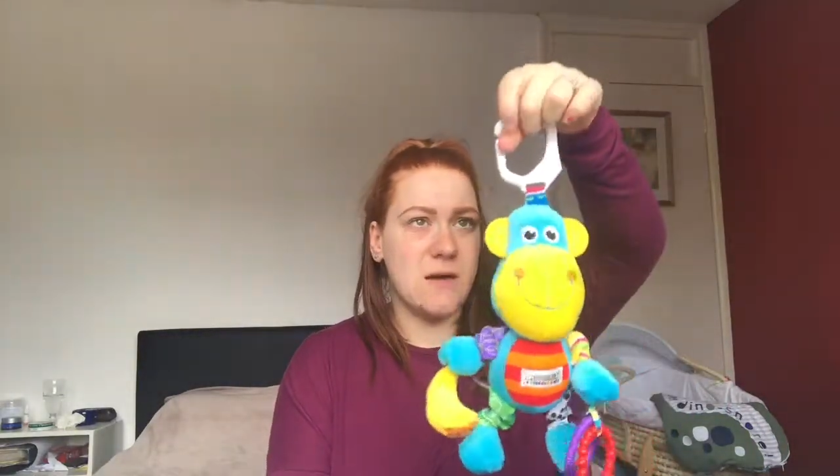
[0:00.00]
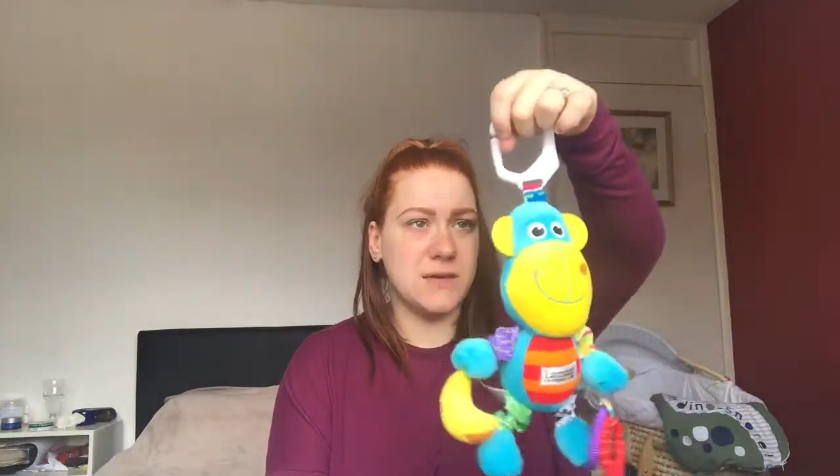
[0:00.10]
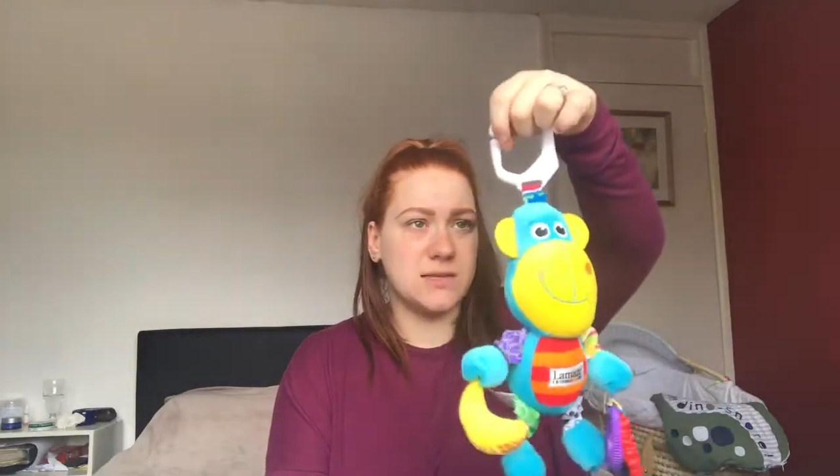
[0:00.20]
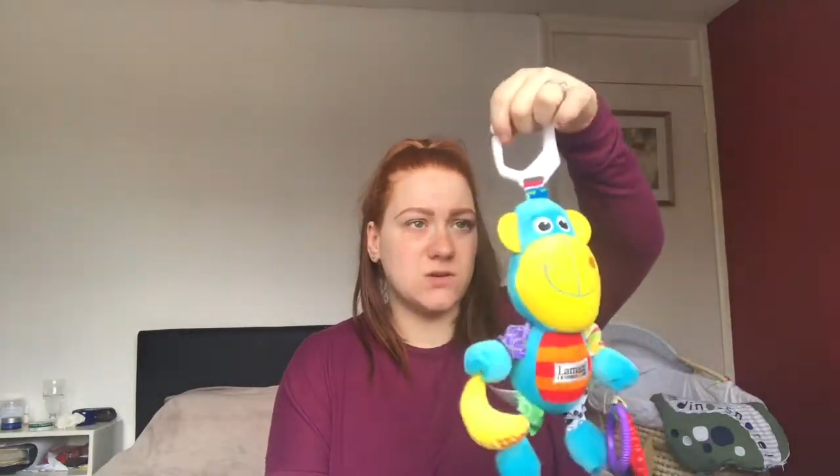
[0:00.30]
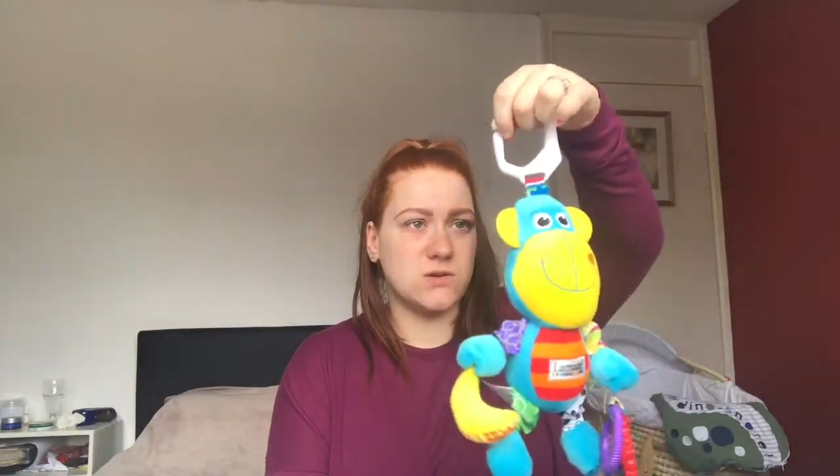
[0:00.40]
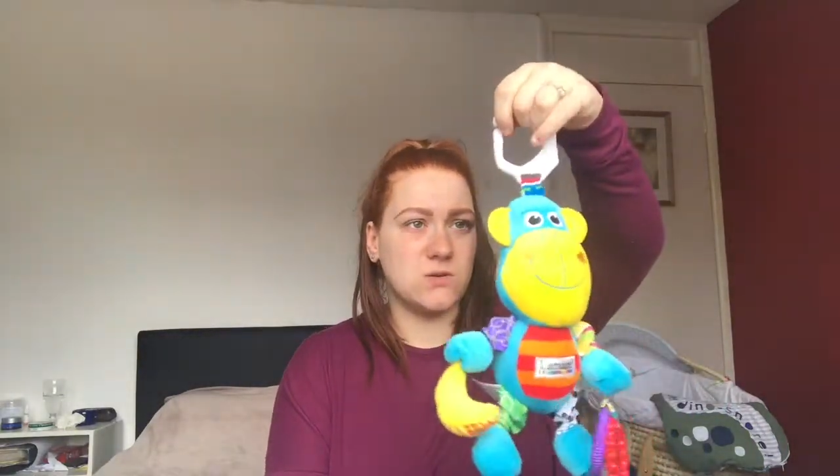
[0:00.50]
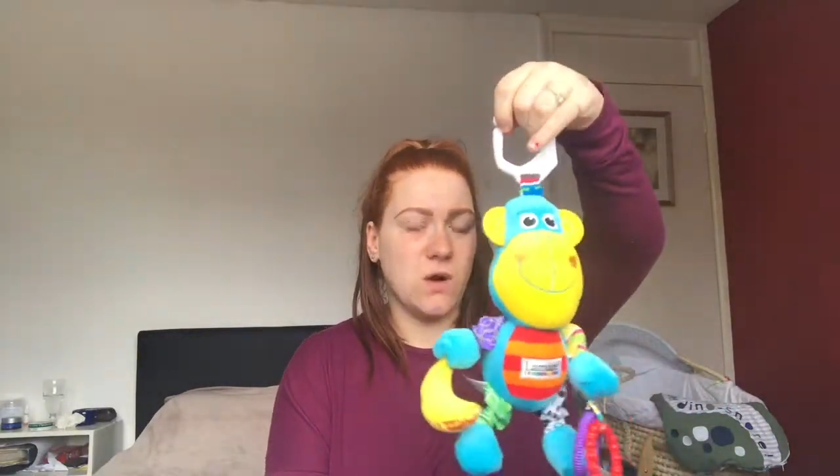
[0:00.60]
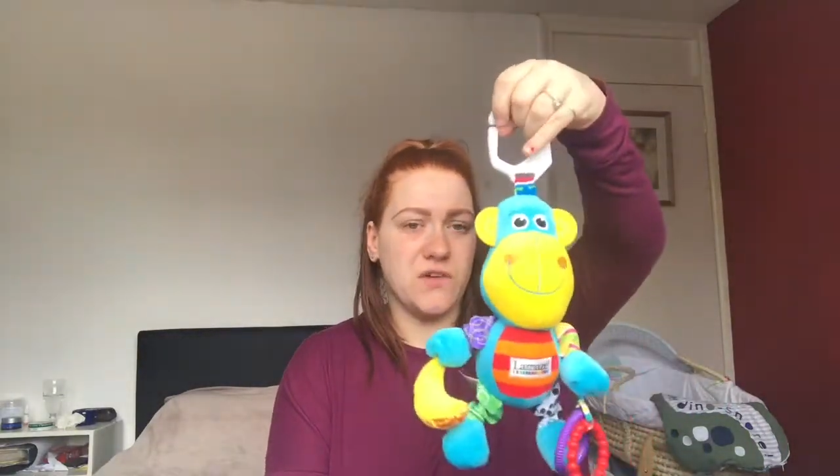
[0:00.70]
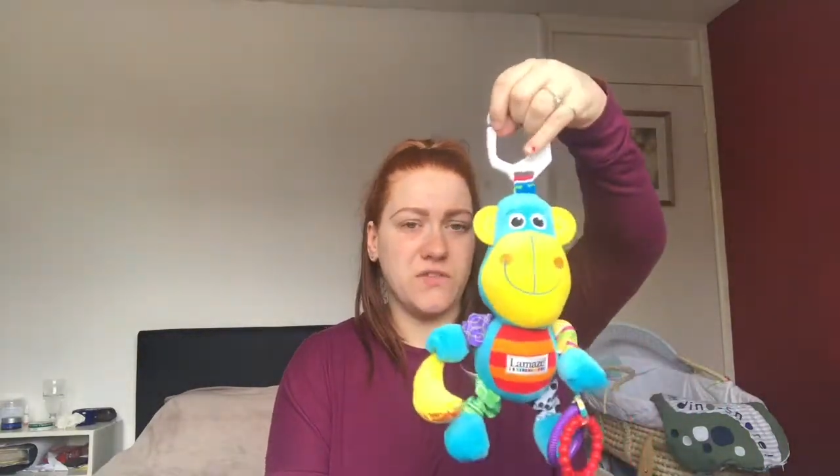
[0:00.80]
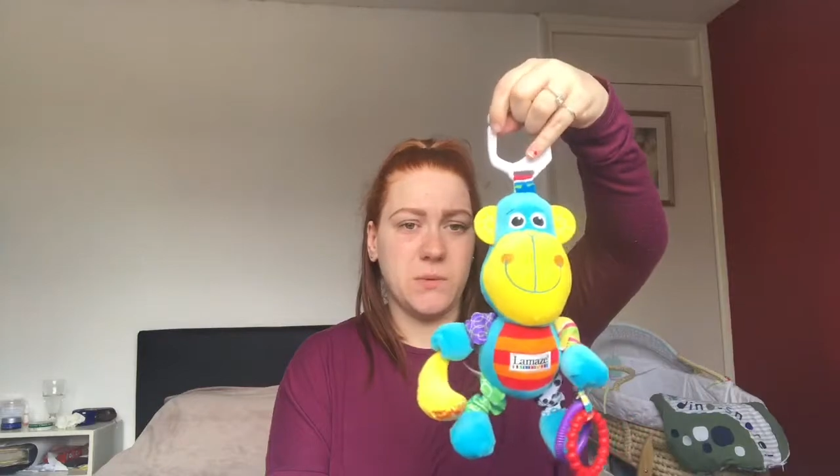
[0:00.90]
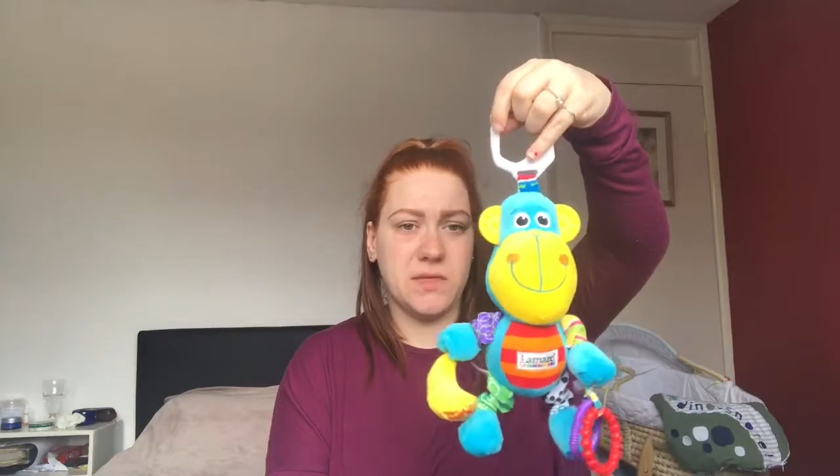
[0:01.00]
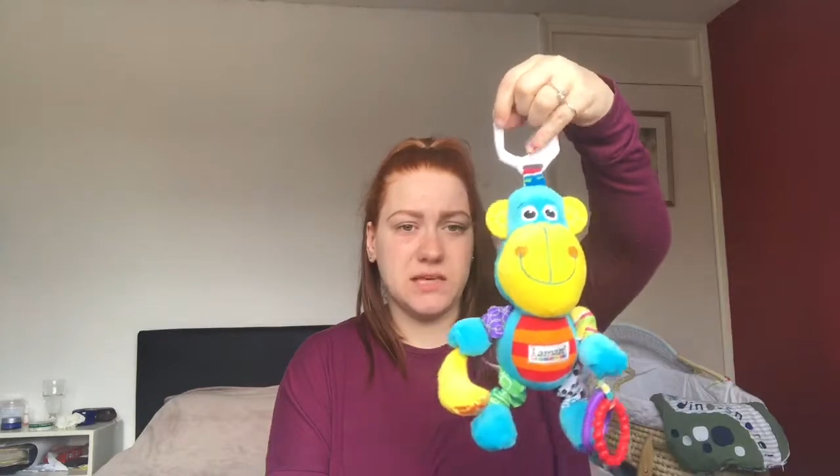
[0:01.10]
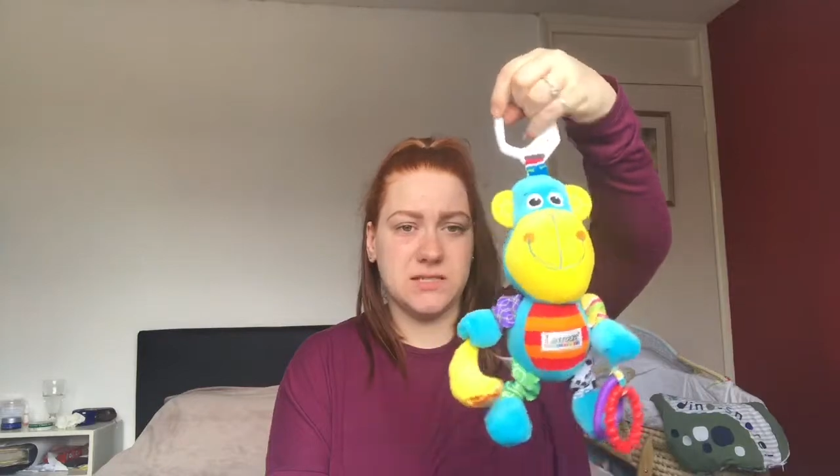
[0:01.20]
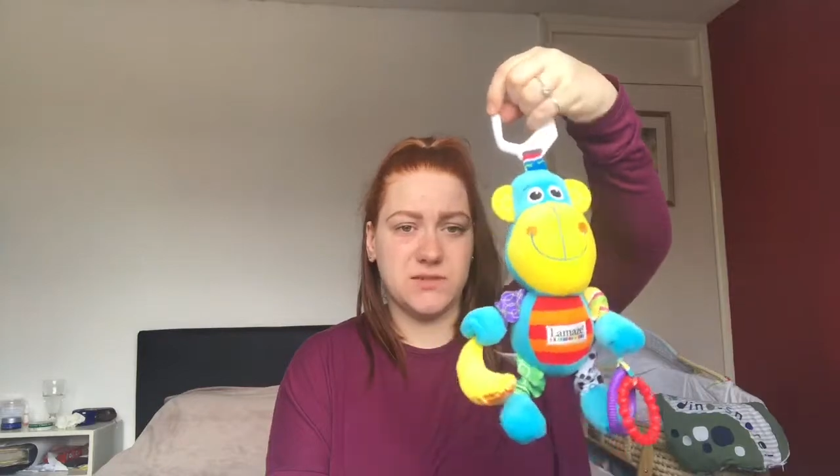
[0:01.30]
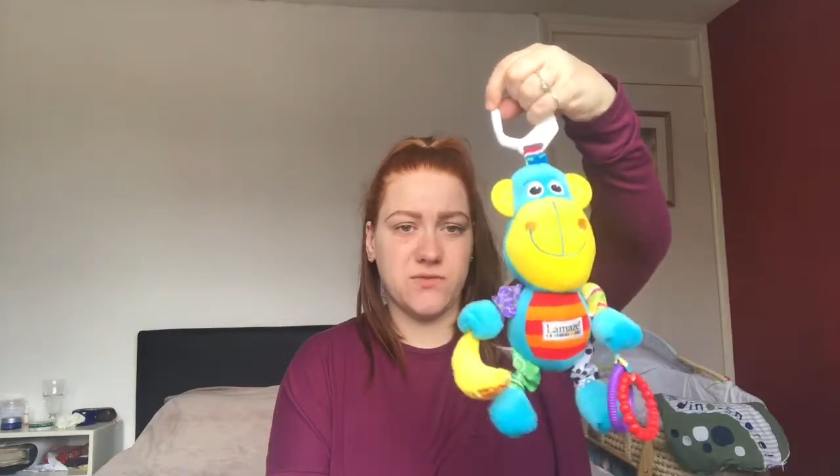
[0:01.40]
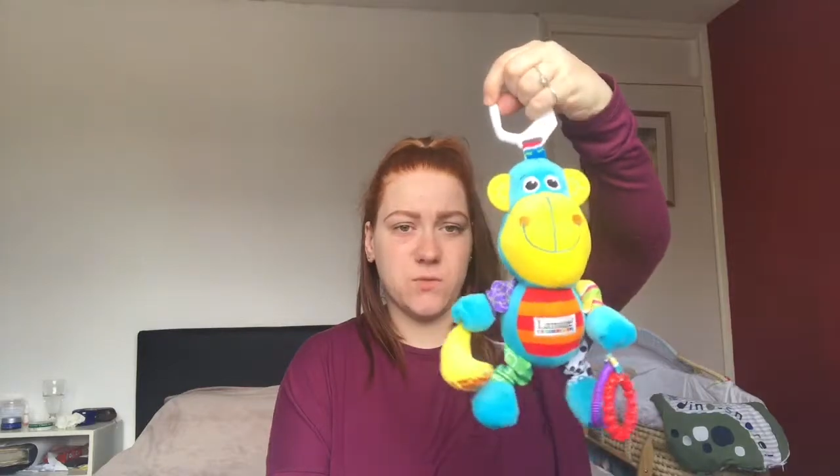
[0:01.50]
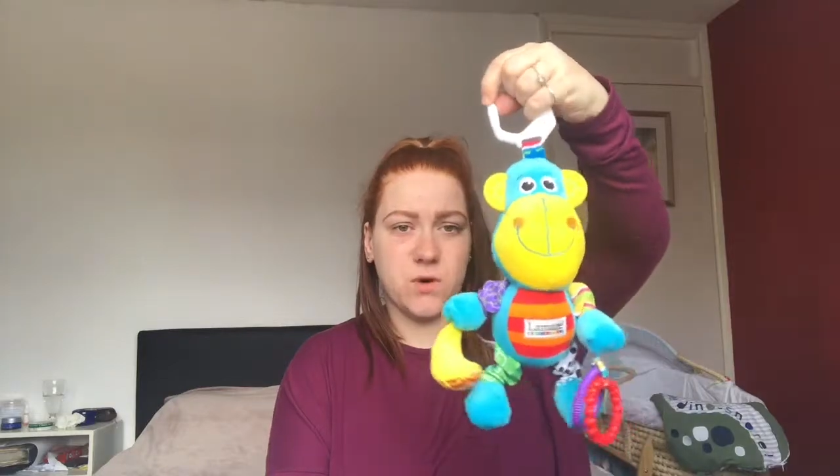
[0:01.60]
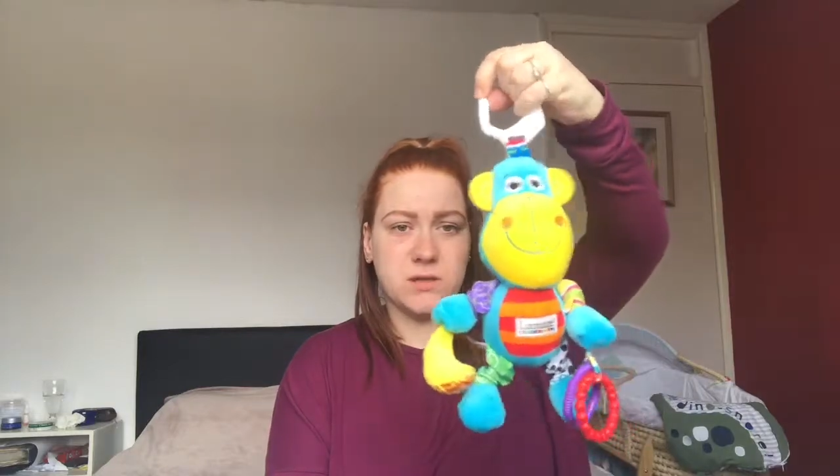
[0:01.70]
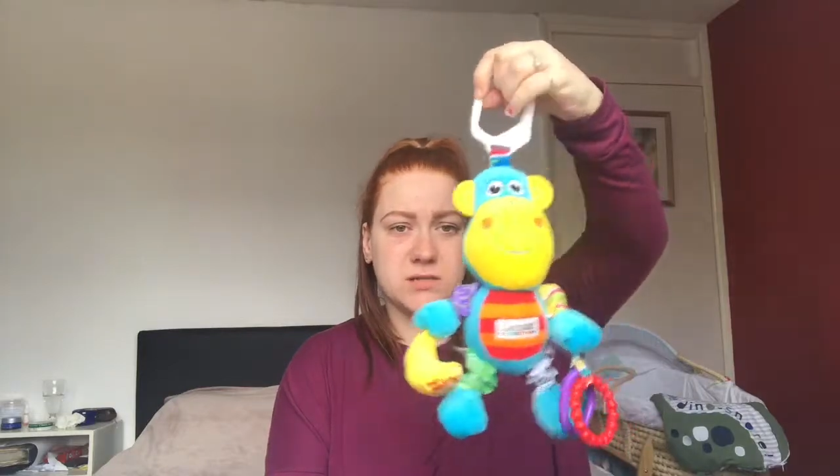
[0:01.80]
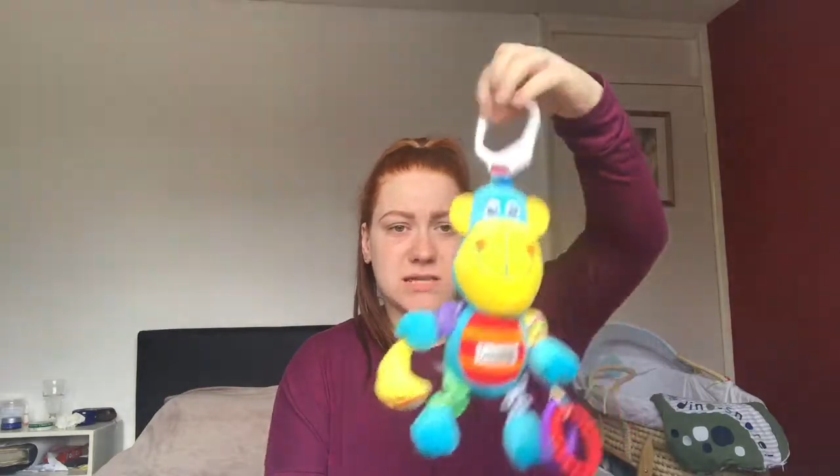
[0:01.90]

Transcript: he has quite a few of these different ones,